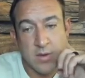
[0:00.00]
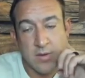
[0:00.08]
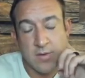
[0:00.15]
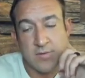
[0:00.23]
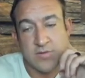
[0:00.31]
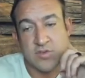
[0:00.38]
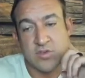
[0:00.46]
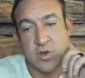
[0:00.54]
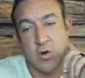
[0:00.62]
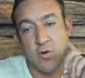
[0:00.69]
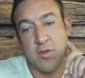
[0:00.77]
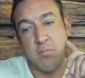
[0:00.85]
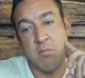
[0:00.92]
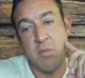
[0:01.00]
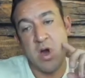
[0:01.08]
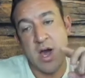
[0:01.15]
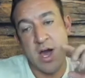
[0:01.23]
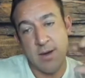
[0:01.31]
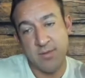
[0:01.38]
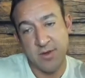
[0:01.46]
So the
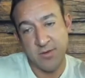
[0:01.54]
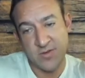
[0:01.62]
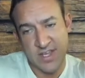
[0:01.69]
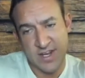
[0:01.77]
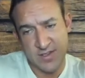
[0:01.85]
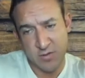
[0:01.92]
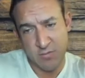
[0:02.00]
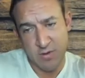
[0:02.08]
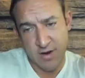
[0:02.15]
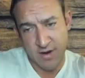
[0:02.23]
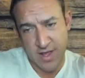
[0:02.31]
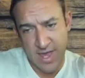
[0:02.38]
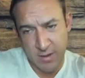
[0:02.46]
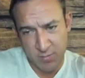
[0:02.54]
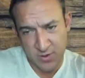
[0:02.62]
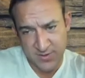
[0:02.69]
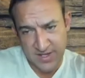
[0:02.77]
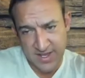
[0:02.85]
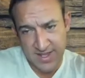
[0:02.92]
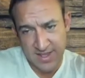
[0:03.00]
mob, you said, is around
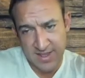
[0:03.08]
8%?